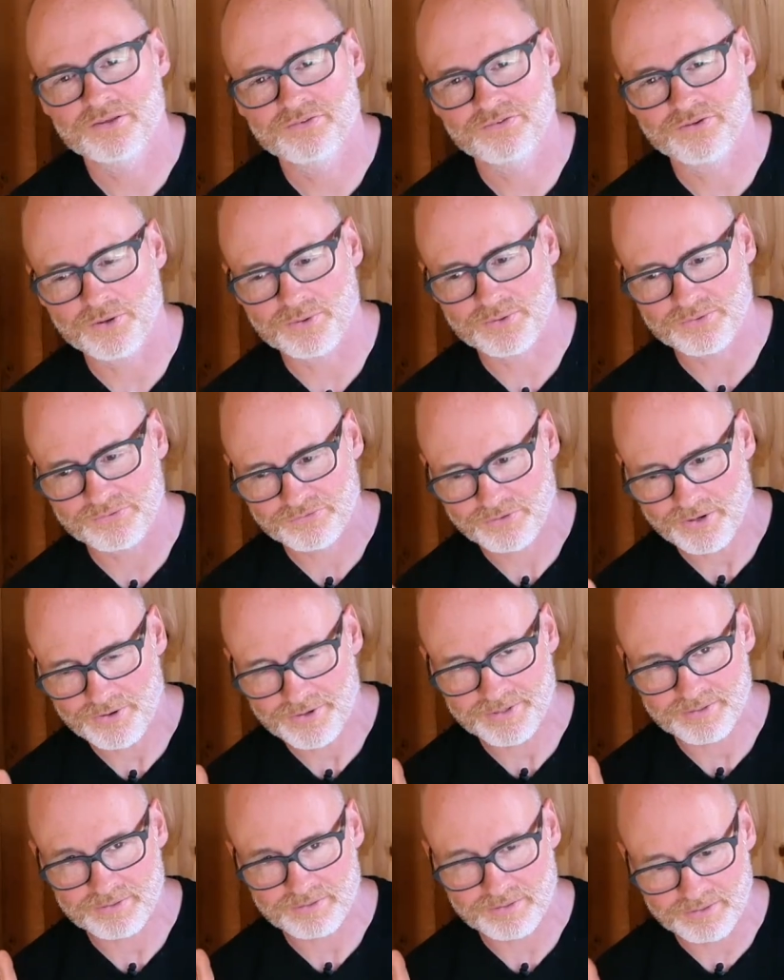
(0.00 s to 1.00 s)
So
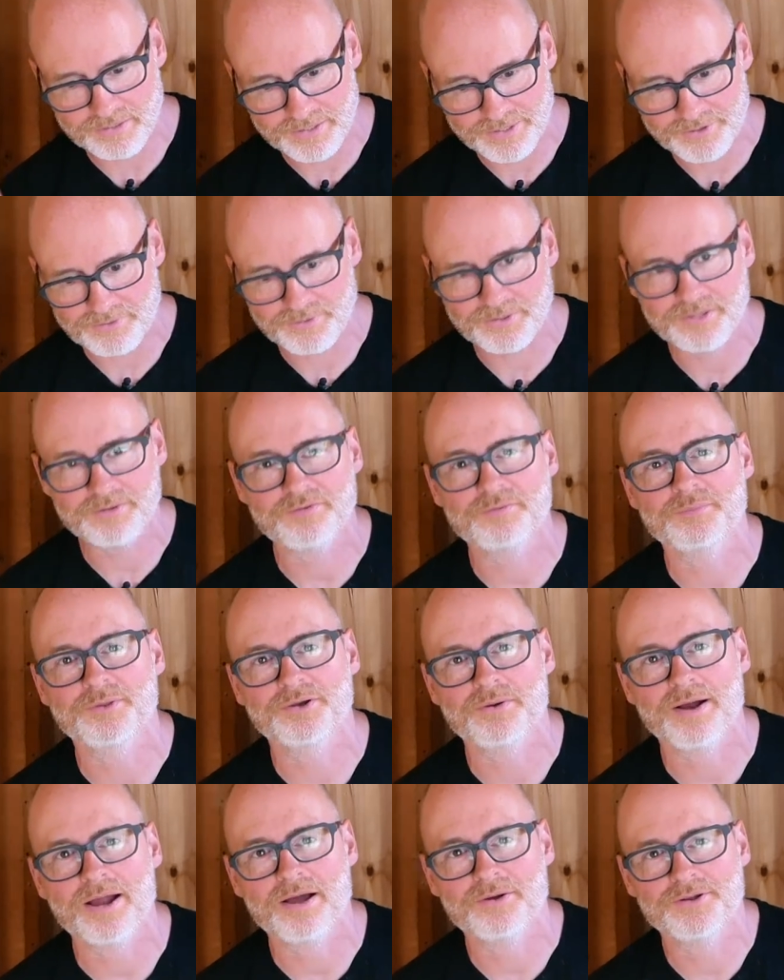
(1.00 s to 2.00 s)
starting literally from
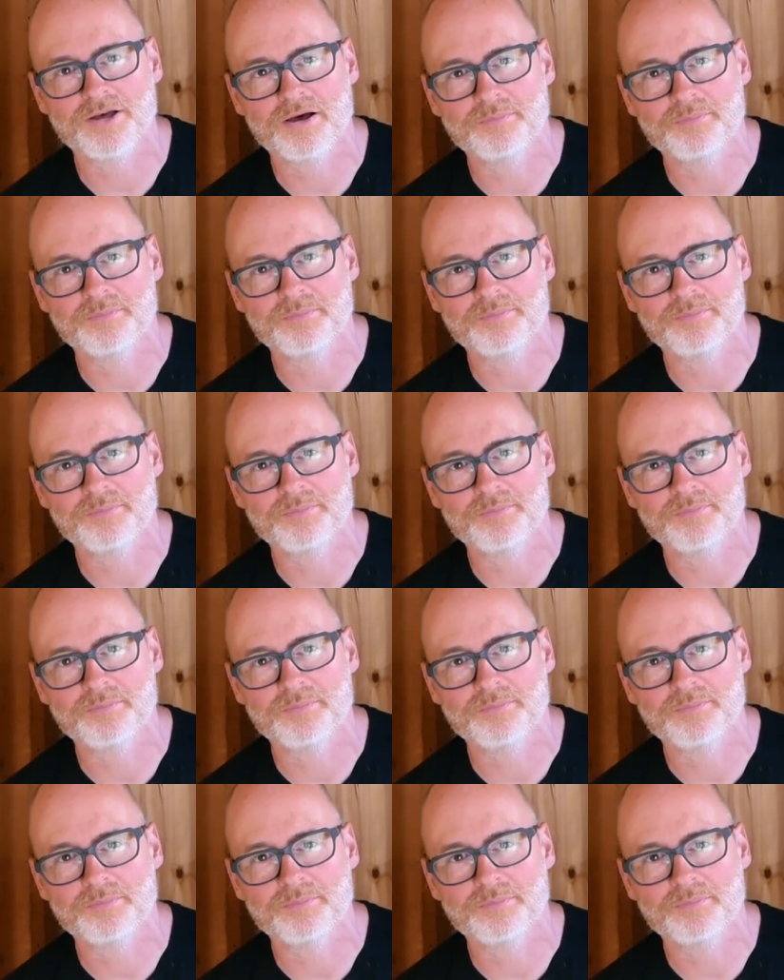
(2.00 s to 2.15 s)
the ground